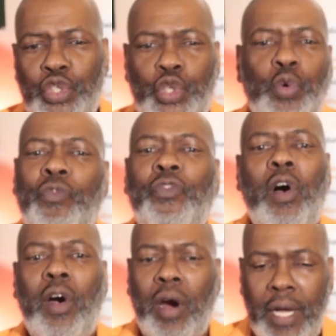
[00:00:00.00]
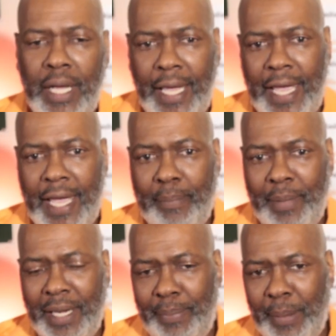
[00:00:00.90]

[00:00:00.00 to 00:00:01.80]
too far, and many